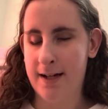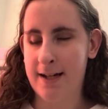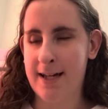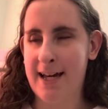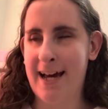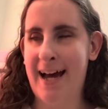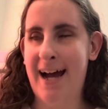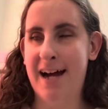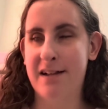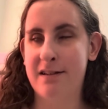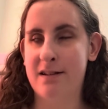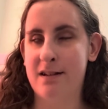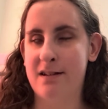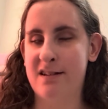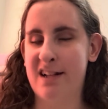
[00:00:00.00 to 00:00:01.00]

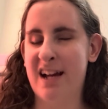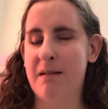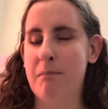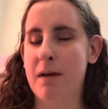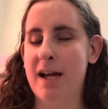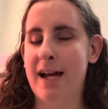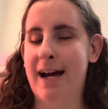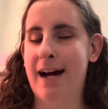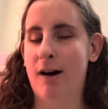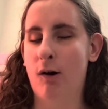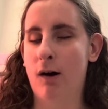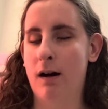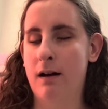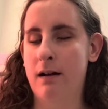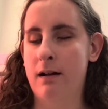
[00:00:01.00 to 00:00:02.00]
Cats say
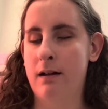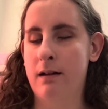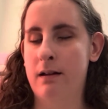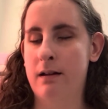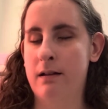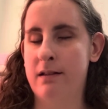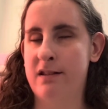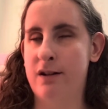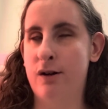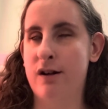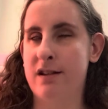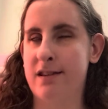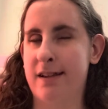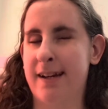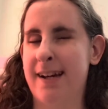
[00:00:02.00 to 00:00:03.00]
meow.
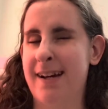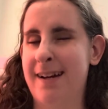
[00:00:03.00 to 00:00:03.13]
Seriously?